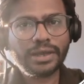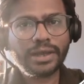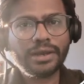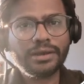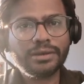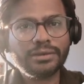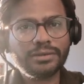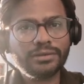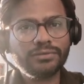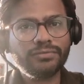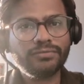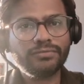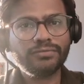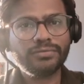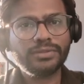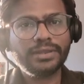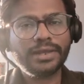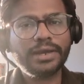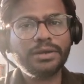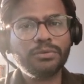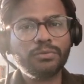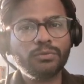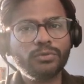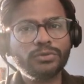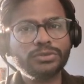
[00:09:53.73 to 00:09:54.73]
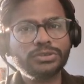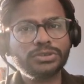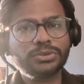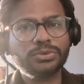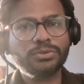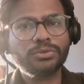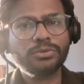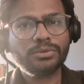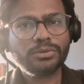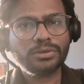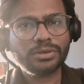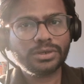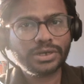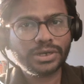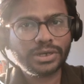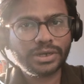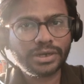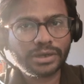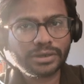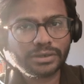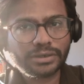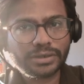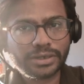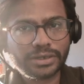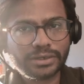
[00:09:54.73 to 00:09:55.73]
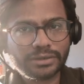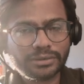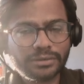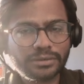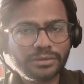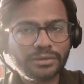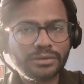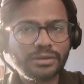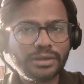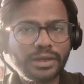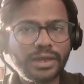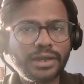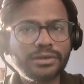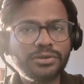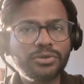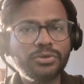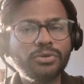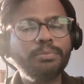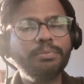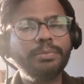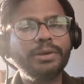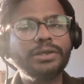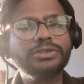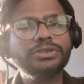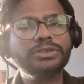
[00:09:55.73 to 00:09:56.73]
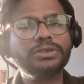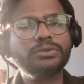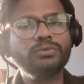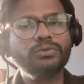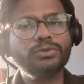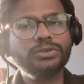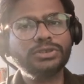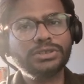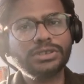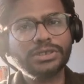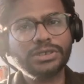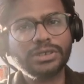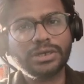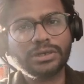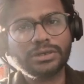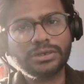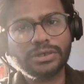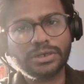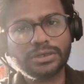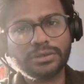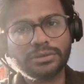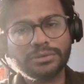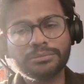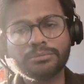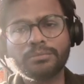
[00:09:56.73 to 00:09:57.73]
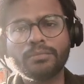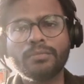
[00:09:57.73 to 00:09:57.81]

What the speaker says: and if that was your deducted and your pension was deducted.